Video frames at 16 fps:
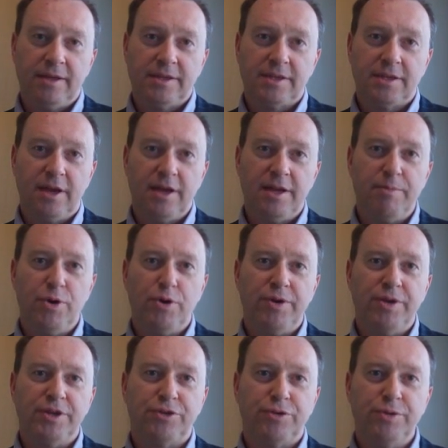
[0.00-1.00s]
slightly
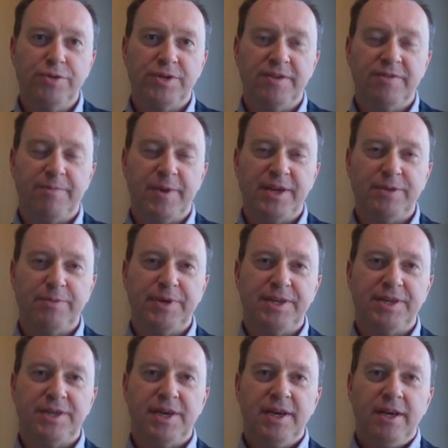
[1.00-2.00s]
more intrusive
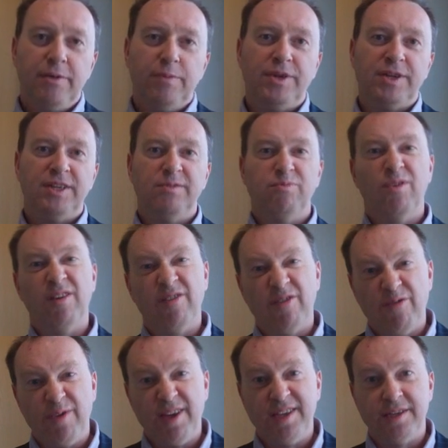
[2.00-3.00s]
measurement, which is one of
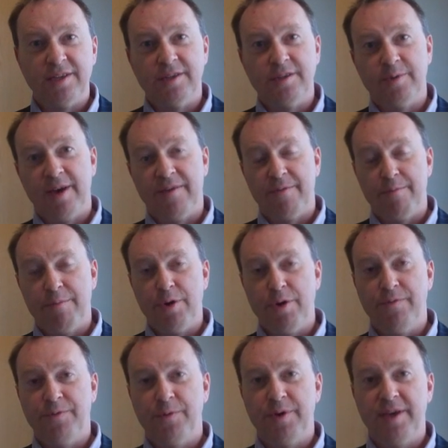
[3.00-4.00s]
the reasons we haven't
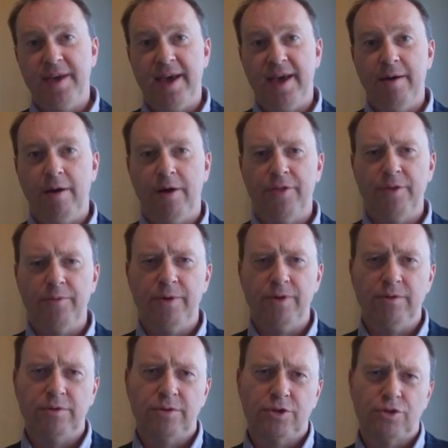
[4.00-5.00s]
moved to it yet. I think
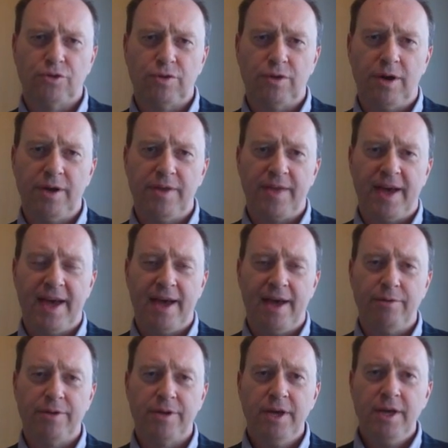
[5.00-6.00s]
we'll try that
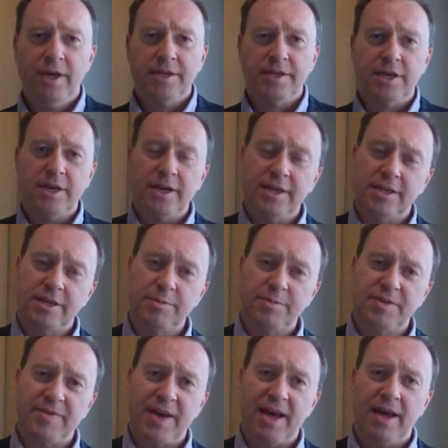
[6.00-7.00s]
out. Certainly in
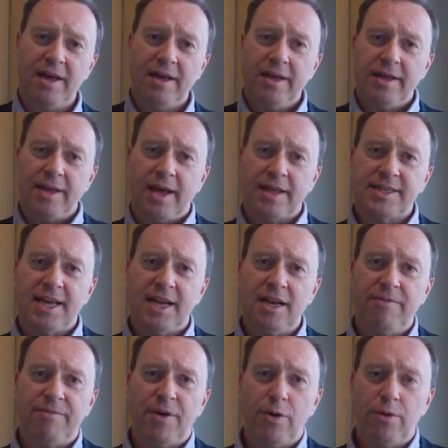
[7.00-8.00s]
terms of our
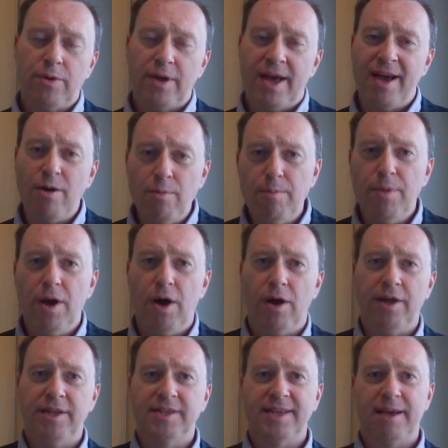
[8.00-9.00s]
telephone
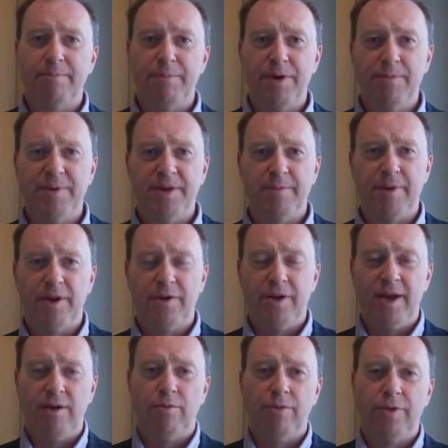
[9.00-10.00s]
helplines, our Birmingham Own
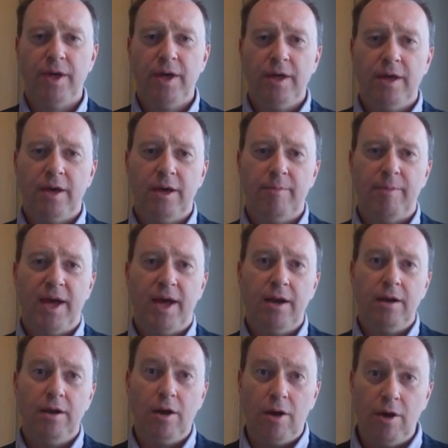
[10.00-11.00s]
Health, a
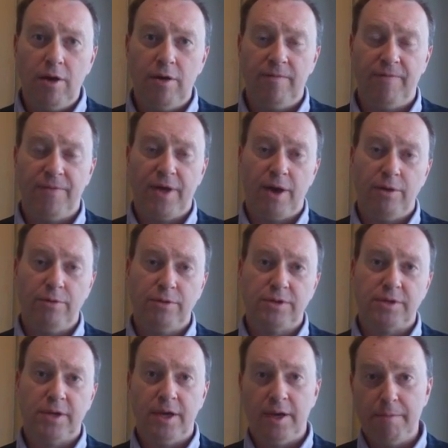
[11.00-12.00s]
lot of
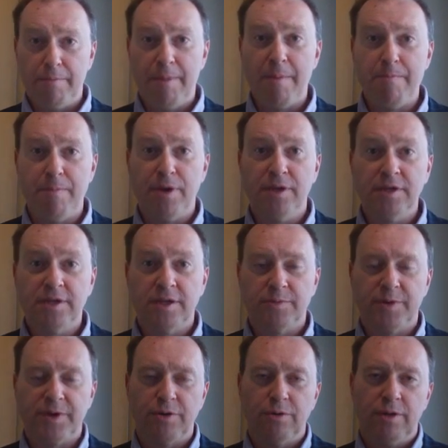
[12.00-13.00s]
those members,
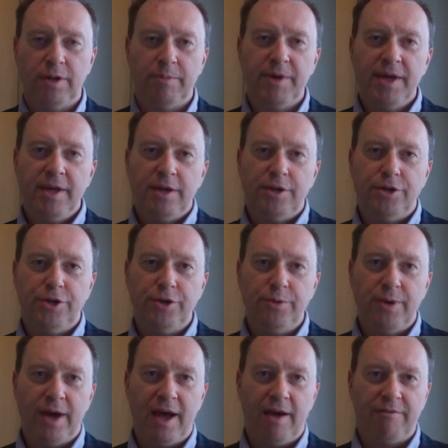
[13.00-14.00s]
as we call them,
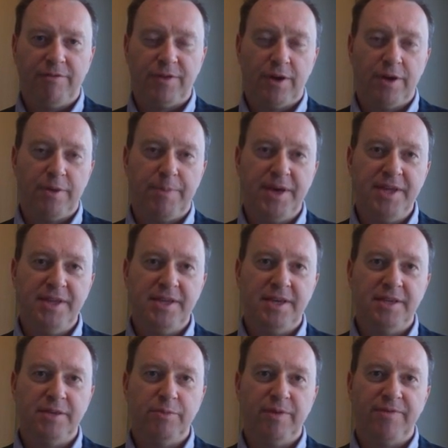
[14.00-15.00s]
do have
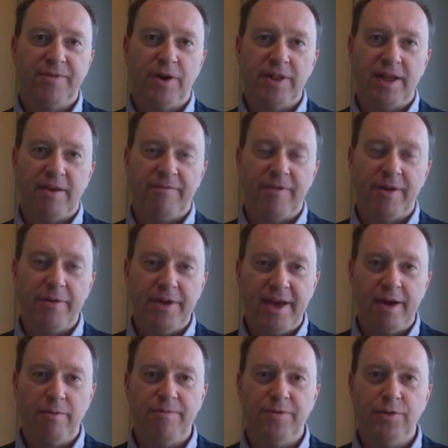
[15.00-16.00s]
diabetes, and we find that very
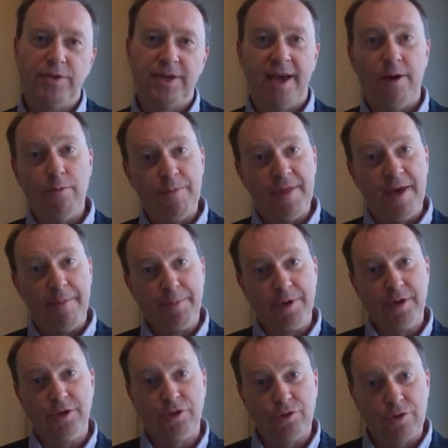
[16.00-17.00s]
helpful to help them
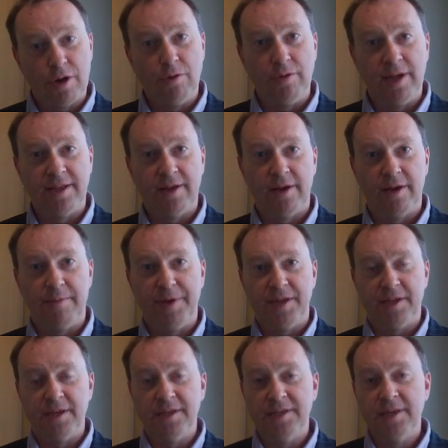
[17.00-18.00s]
control their
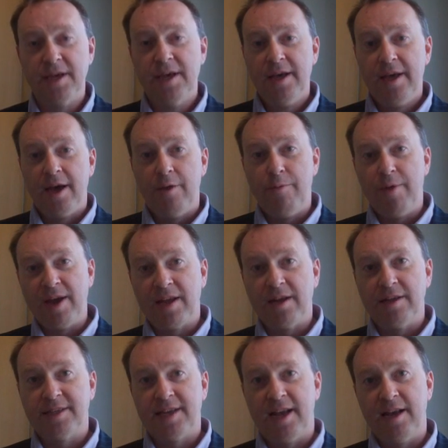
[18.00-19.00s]
diabetes. A
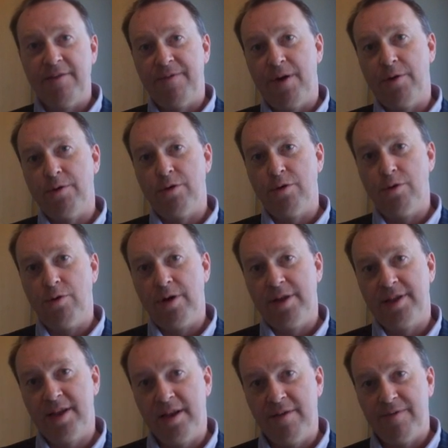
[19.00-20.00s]
regular telephone call
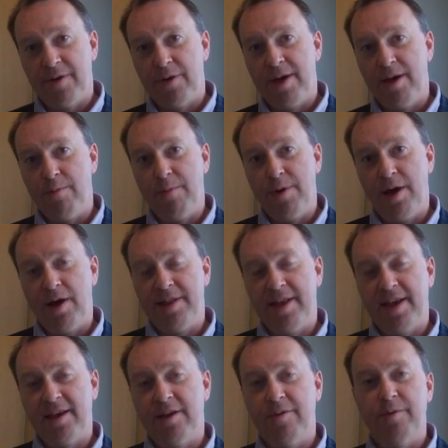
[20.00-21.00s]
and a telephone helpline
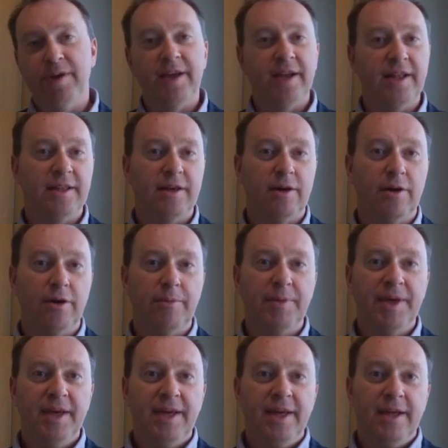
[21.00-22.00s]
they can ring any
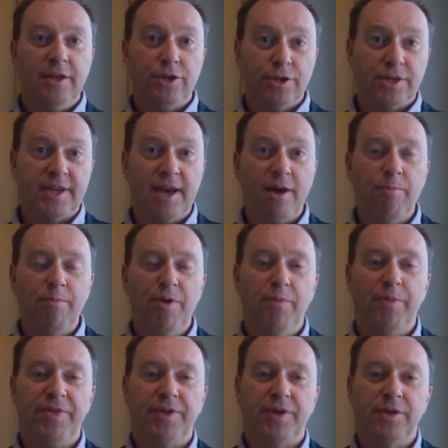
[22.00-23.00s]
time does help
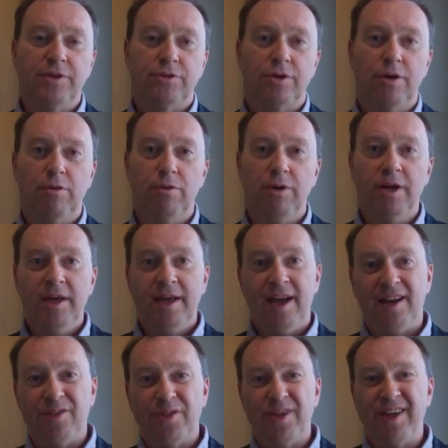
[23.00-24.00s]
them with control,
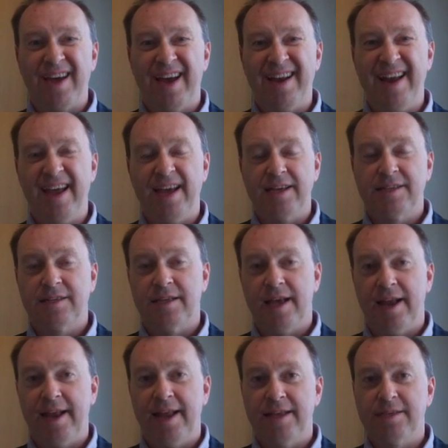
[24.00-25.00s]
and I think our
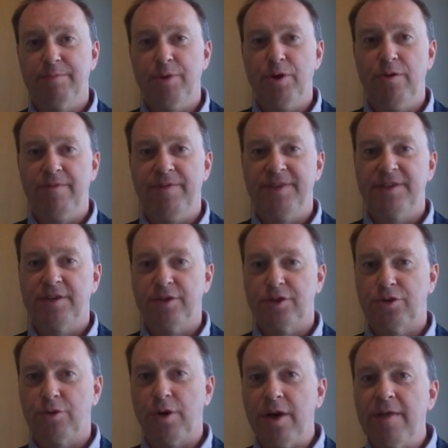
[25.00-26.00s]
next move is to
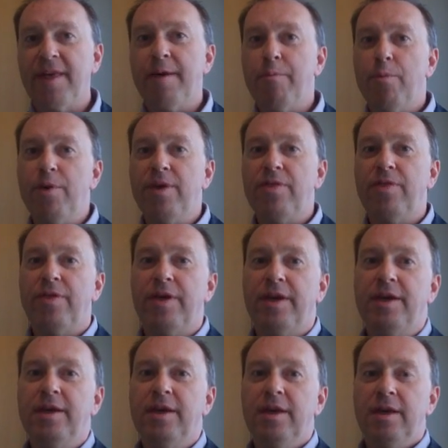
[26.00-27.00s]
try them with
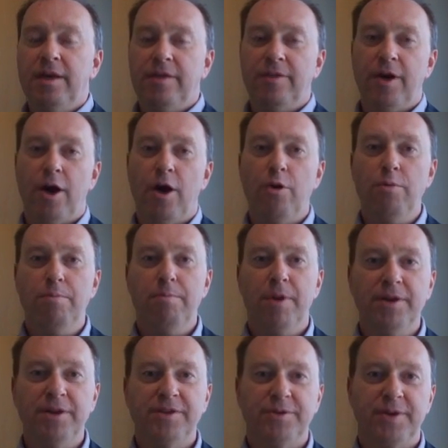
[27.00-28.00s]
the home
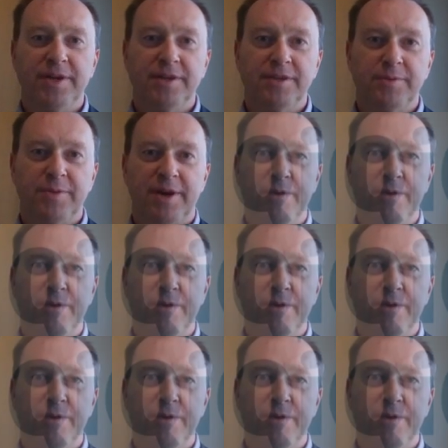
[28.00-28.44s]
monitoring as